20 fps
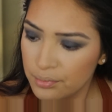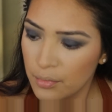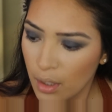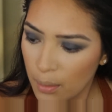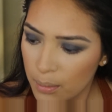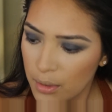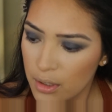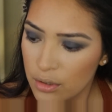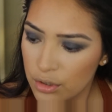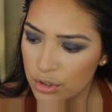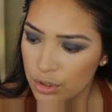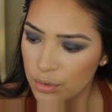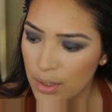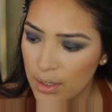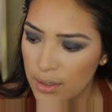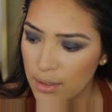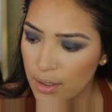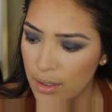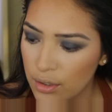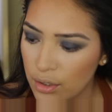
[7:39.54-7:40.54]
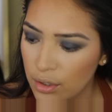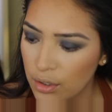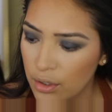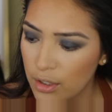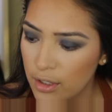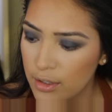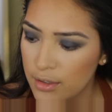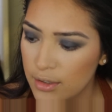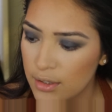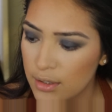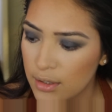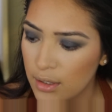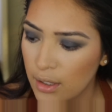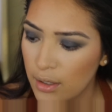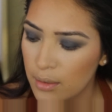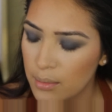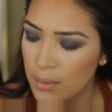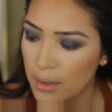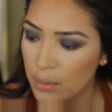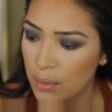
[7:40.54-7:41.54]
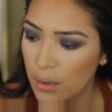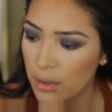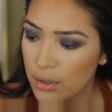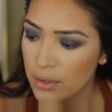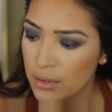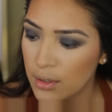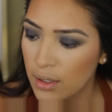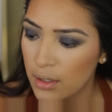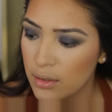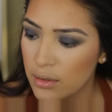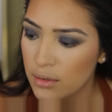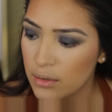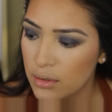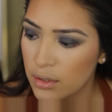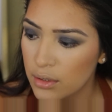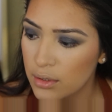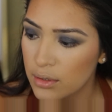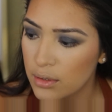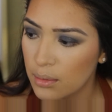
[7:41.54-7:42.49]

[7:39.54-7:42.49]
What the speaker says: I'm gonna do eyeliner inside my waterline just